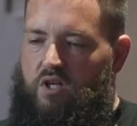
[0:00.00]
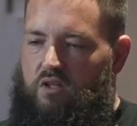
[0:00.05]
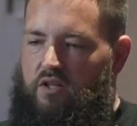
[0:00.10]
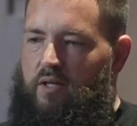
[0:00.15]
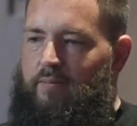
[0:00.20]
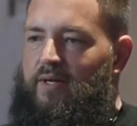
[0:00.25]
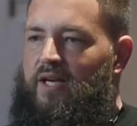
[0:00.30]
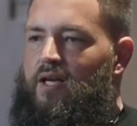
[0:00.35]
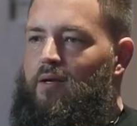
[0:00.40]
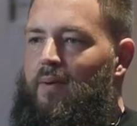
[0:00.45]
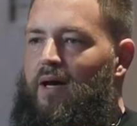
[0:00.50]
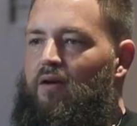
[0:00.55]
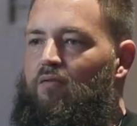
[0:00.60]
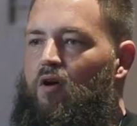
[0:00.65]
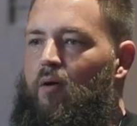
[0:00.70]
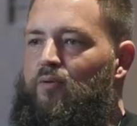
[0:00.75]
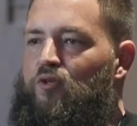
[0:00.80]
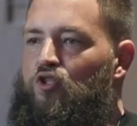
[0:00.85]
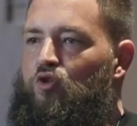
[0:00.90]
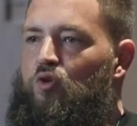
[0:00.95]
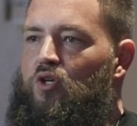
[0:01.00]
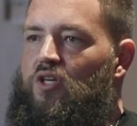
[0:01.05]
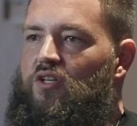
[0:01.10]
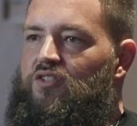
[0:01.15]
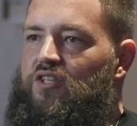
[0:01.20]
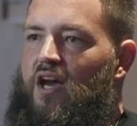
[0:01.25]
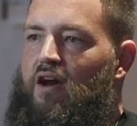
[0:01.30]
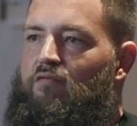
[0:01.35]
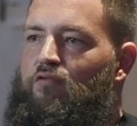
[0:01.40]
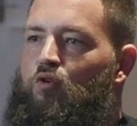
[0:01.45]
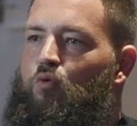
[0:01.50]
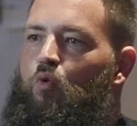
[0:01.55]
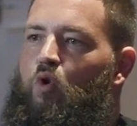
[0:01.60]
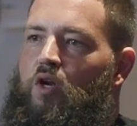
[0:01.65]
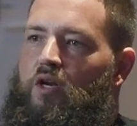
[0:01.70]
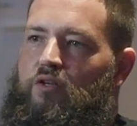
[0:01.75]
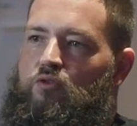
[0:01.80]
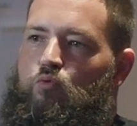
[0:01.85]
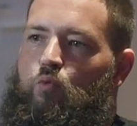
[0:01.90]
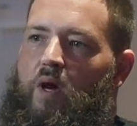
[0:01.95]
limited amount of opportunities,
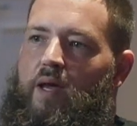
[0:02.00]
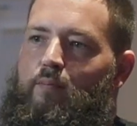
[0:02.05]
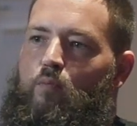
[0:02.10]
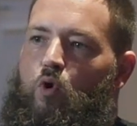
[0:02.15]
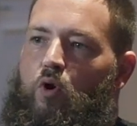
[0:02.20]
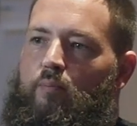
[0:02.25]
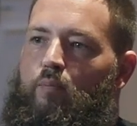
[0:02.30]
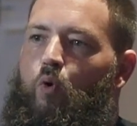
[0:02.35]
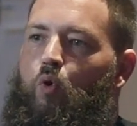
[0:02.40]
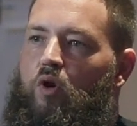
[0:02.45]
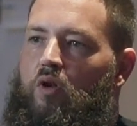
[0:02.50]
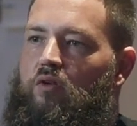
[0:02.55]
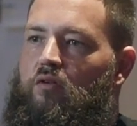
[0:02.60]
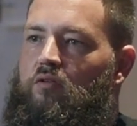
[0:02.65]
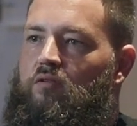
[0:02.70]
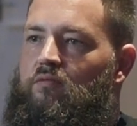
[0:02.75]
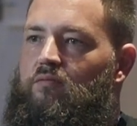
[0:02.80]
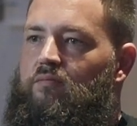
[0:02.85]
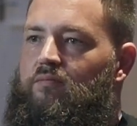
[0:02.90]
everyone is way more important.